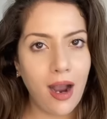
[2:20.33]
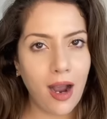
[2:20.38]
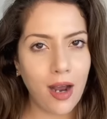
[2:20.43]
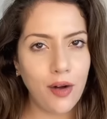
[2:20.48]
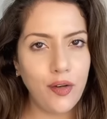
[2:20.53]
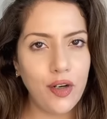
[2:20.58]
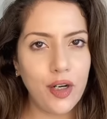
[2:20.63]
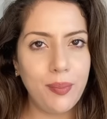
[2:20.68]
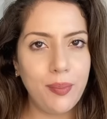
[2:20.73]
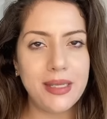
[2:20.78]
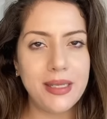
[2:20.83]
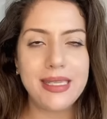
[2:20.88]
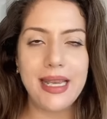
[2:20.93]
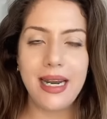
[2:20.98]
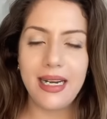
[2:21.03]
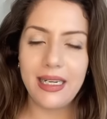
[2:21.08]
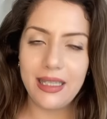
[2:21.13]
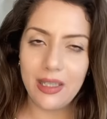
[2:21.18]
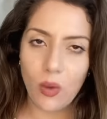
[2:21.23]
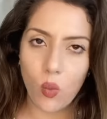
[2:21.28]

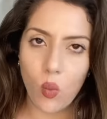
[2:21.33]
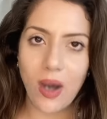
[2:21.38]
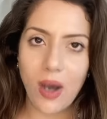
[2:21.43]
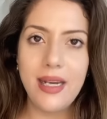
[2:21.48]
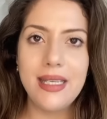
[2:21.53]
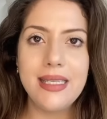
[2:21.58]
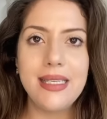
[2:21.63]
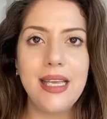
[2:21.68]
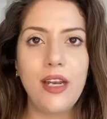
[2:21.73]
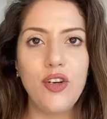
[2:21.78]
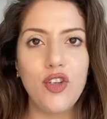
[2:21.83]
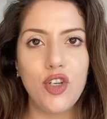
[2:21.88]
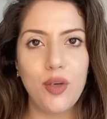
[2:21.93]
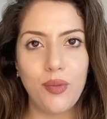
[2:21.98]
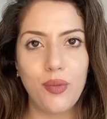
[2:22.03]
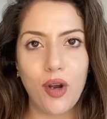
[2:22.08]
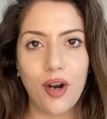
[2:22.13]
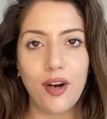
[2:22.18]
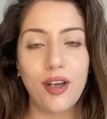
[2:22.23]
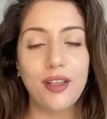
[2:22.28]
100% the one essential
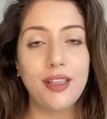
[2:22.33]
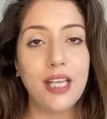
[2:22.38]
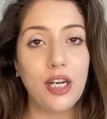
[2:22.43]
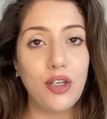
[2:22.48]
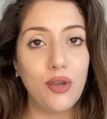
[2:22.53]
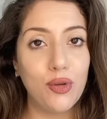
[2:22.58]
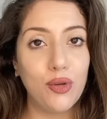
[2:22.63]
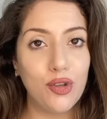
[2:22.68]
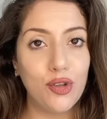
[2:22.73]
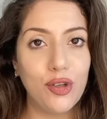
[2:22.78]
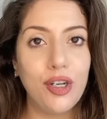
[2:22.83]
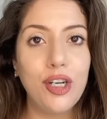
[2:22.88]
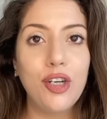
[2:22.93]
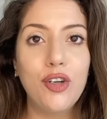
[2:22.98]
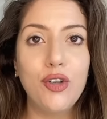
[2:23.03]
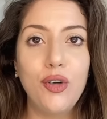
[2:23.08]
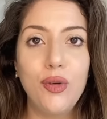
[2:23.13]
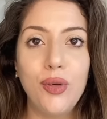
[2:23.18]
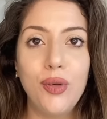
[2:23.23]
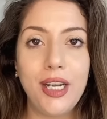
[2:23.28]
product that you should
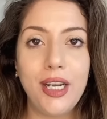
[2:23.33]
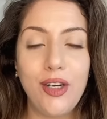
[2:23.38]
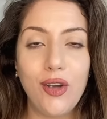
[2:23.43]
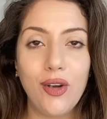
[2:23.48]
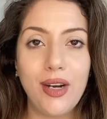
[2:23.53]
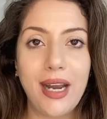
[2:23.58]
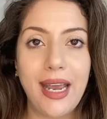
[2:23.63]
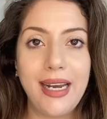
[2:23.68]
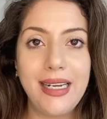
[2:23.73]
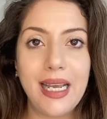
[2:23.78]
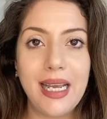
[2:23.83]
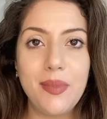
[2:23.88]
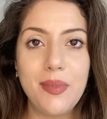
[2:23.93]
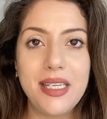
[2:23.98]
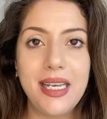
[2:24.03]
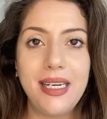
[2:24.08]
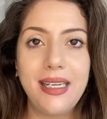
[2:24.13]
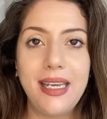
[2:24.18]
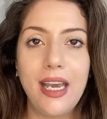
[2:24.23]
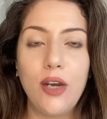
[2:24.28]
include in your nighttime
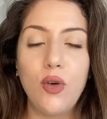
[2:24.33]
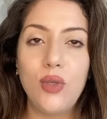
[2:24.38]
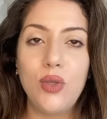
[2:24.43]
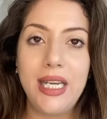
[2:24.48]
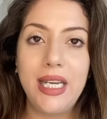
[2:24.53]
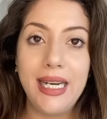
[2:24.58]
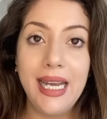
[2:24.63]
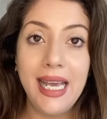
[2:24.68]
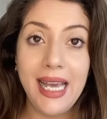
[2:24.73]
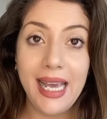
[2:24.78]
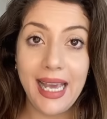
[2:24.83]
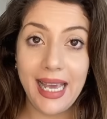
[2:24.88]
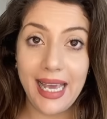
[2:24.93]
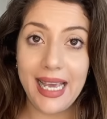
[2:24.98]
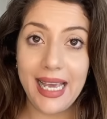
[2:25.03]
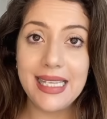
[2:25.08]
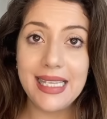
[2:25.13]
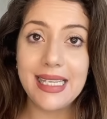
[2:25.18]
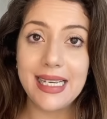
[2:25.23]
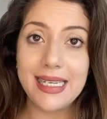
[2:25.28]
skincare routine
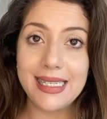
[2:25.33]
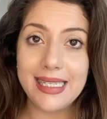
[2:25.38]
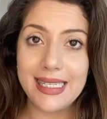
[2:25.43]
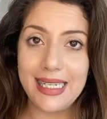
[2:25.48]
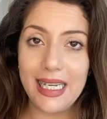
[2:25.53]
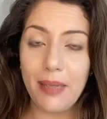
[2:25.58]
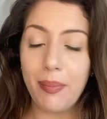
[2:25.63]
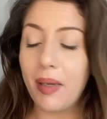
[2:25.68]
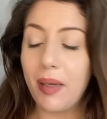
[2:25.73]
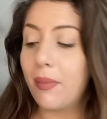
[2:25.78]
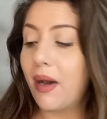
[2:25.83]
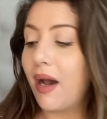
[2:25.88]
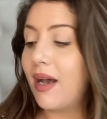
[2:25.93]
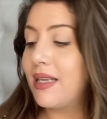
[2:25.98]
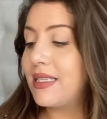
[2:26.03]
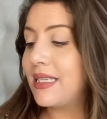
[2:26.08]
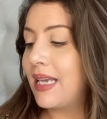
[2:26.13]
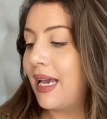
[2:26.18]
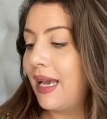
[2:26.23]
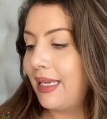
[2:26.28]
is a sleeping
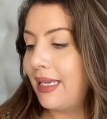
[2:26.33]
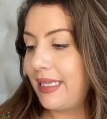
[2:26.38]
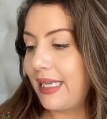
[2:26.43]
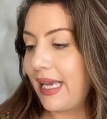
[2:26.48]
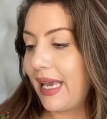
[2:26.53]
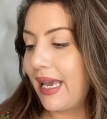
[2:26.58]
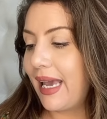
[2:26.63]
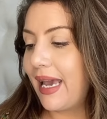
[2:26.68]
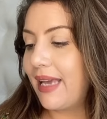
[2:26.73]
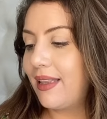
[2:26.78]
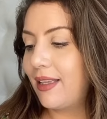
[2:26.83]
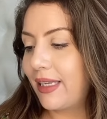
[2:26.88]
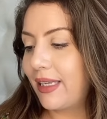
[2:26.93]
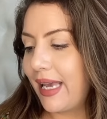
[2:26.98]
mask. Ye hai the